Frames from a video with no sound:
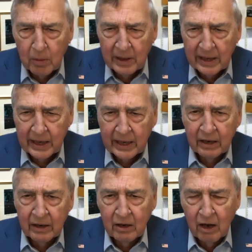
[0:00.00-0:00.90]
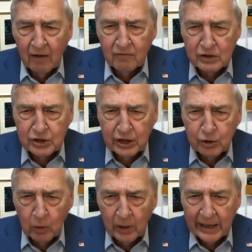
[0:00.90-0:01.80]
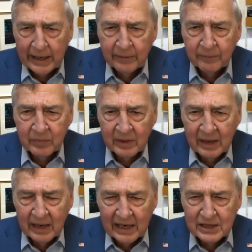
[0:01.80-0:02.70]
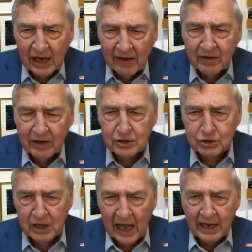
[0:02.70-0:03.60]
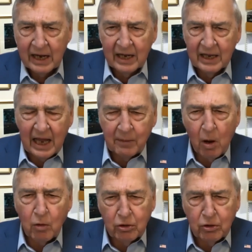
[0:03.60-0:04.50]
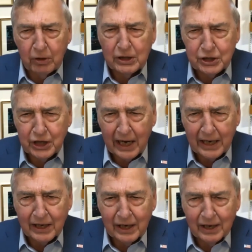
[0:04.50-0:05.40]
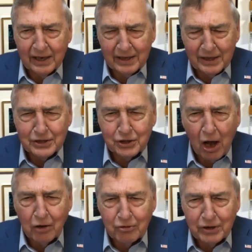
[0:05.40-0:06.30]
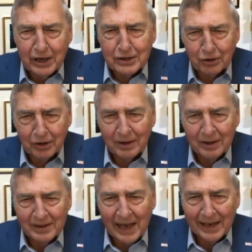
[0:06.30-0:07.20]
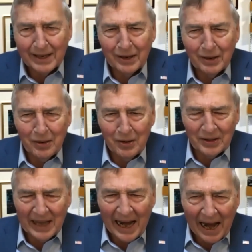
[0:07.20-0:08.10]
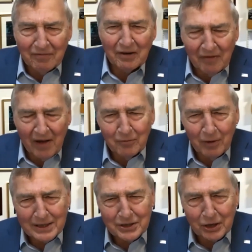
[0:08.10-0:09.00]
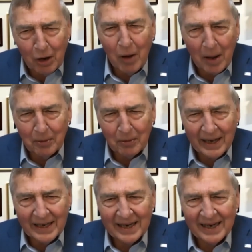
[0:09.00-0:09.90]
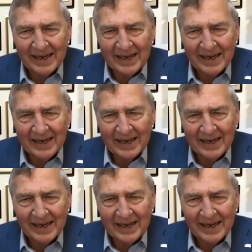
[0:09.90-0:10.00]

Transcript: meeting of the G20 is evidence that they both appreciate this contradiction, that they have to find ways to cooperate.